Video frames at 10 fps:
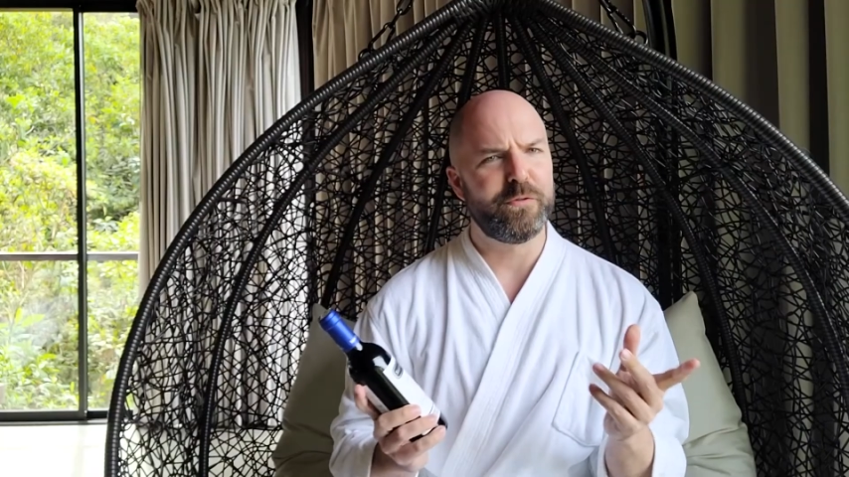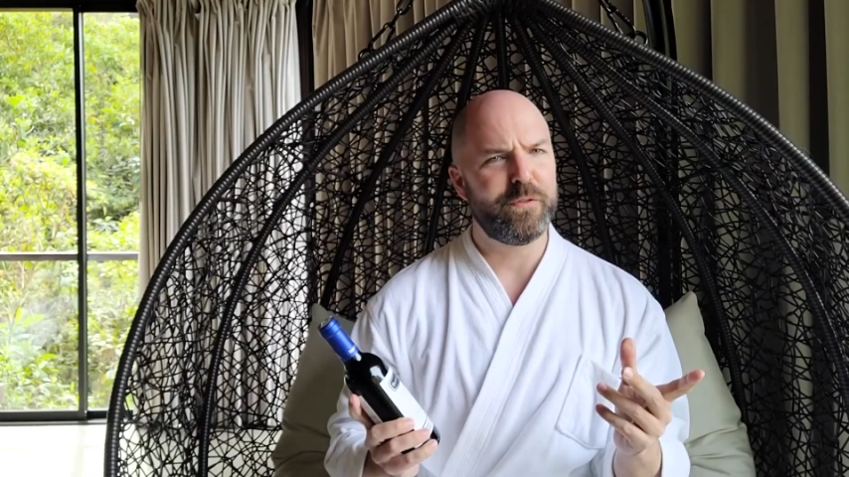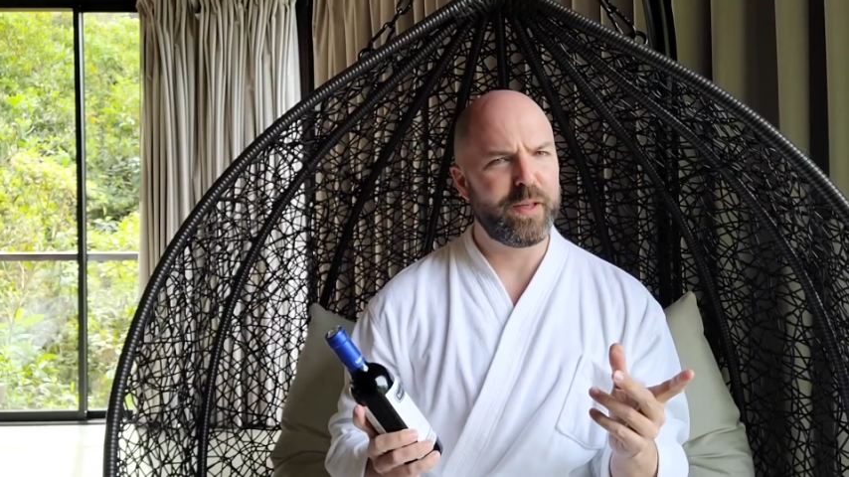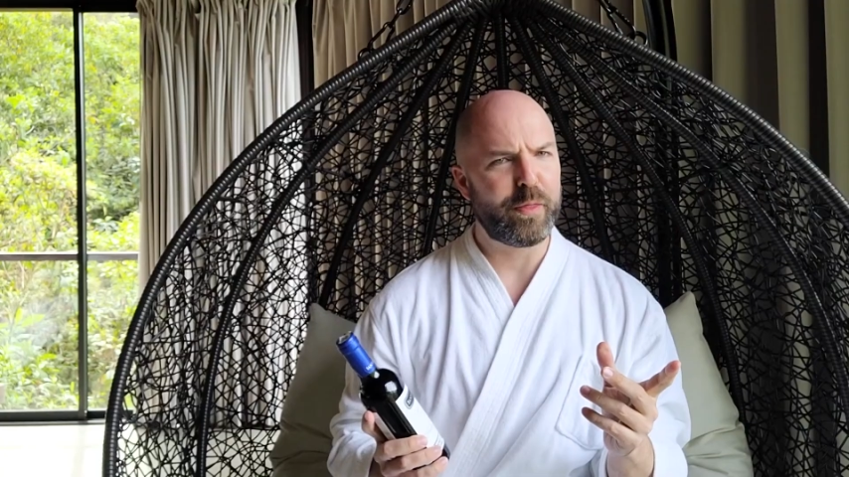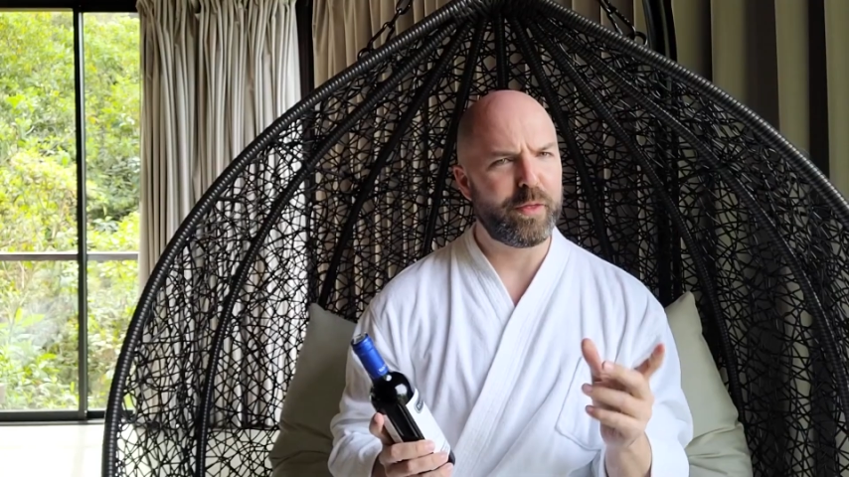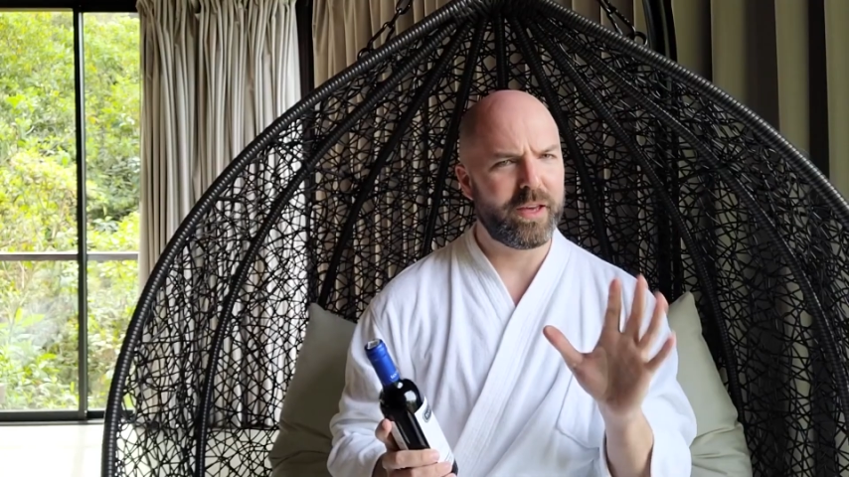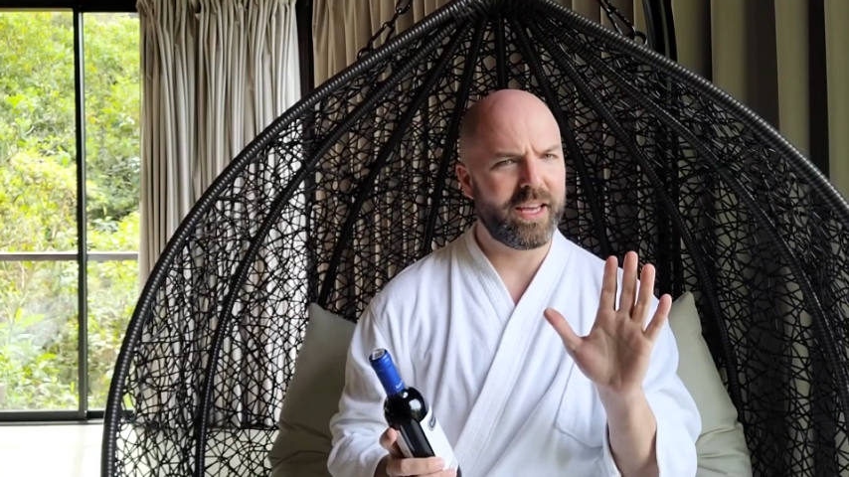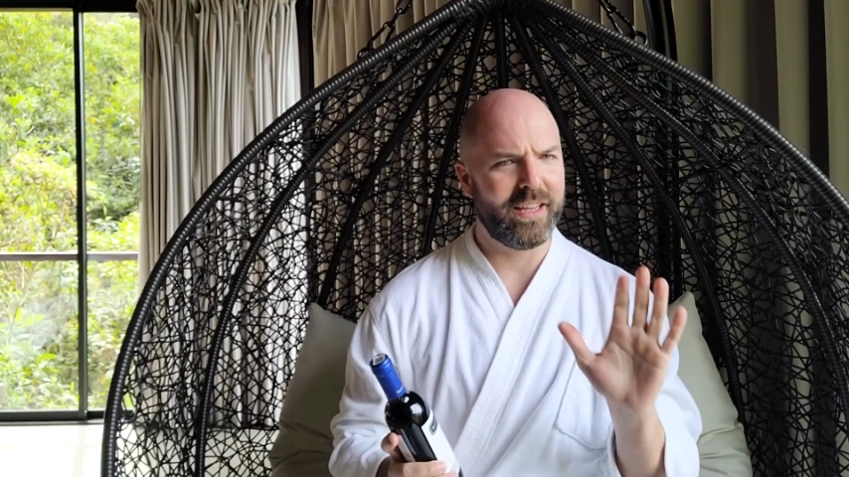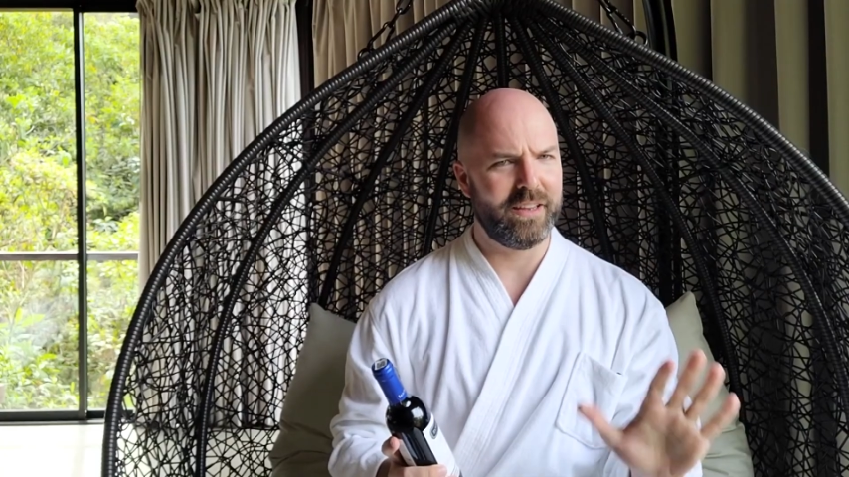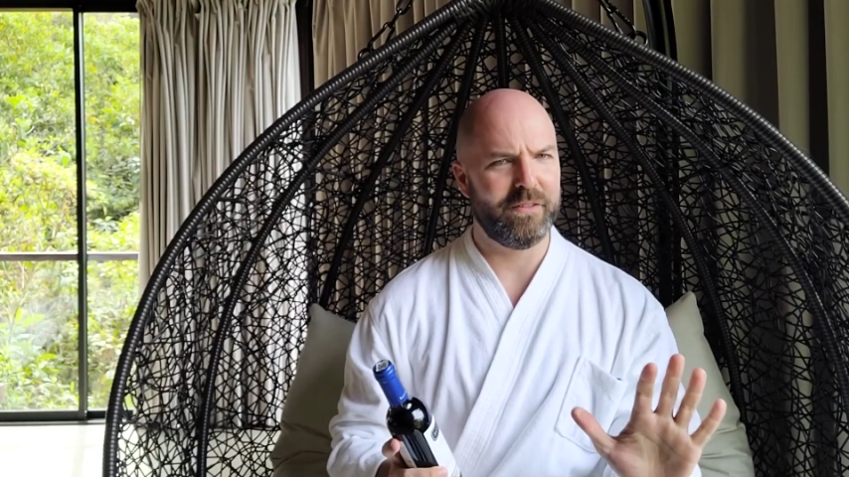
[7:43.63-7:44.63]
fifth
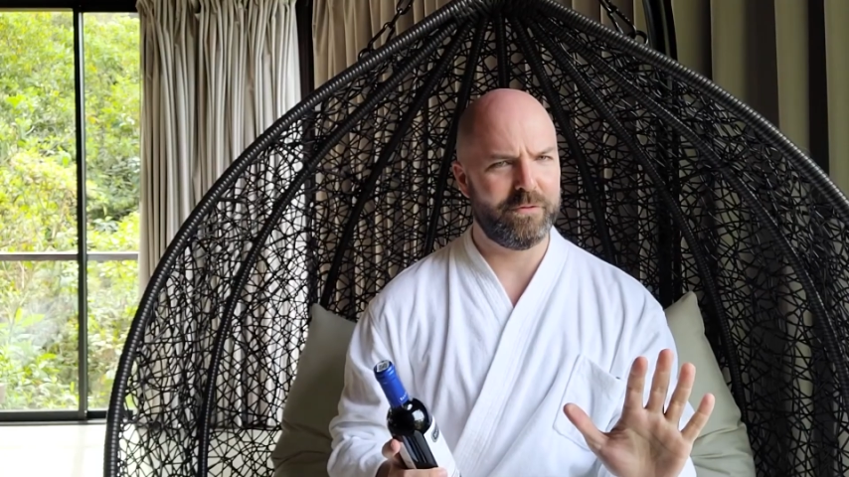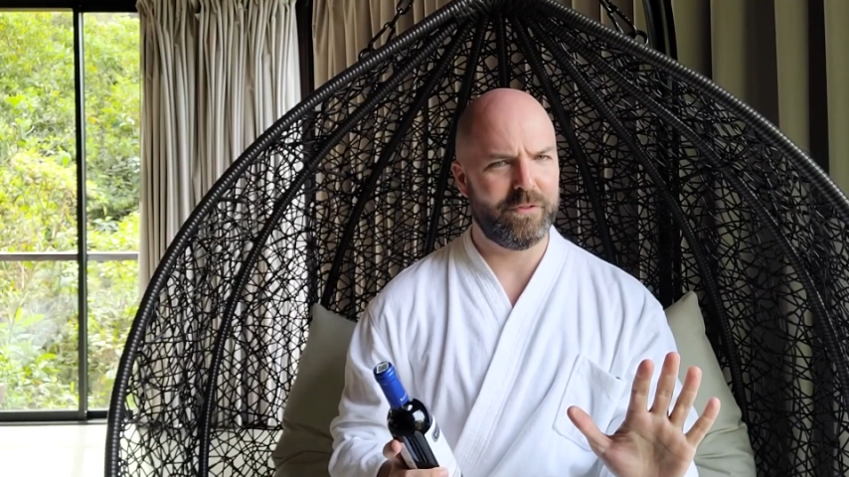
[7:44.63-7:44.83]
and